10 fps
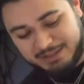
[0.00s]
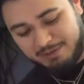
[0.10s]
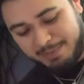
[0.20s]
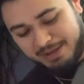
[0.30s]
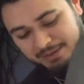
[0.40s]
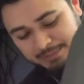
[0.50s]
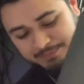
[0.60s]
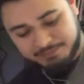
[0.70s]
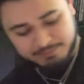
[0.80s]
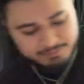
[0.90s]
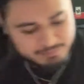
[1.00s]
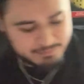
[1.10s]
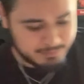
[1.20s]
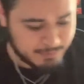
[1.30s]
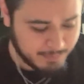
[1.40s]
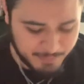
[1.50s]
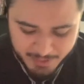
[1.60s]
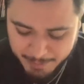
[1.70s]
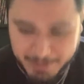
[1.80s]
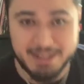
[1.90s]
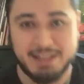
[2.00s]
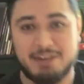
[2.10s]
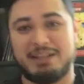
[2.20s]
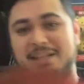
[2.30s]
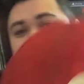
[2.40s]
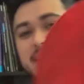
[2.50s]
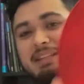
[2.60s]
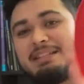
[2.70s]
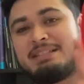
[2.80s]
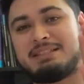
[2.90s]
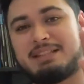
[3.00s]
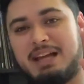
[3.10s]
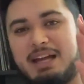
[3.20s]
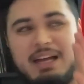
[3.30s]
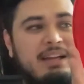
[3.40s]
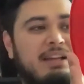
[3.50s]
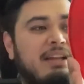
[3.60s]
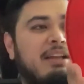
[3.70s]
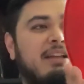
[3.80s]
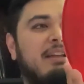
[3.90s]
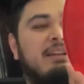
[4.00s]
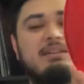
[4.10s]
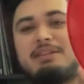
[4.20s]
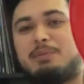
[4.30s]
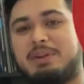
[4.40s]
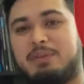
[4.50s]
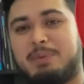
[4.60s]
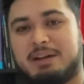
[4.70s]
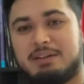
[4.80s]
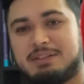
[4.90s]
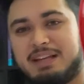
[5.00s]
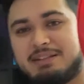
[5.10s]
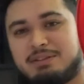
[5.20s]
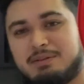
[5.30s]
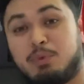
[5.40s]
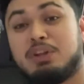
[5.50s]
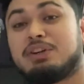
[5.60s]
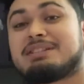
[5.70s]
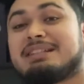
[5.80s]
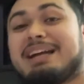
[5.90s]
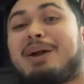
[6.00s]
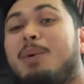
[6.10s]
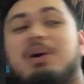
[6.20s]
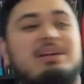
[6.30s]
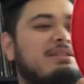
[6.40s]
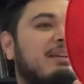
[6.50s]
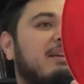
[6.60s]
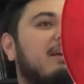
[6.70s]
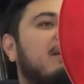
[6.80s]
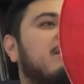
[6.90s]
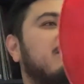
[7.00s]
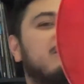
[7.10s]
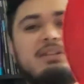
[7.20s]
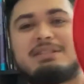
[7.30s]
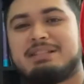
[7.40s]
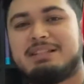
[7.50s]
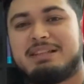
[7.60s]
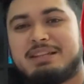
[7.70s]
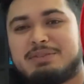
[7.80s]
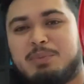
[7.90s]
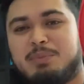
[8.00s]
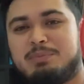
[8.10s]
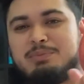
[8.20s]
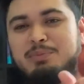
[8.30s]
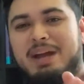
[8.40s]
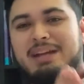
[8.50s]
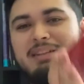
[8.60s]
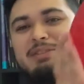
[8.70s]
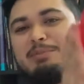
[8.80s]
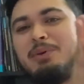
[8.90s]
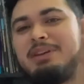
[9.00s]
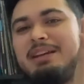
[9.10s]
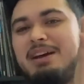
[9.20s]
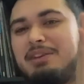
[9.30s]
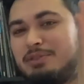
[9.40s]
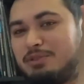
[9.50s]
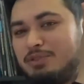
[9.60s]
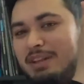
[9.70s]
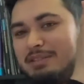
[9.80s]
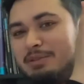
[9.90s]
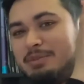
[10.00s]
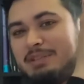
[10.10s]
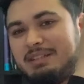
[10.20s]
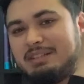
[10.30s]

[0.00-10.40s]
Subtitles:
better. But here is what the record looks like. Words. You could see that it's red and smoky and also translucent.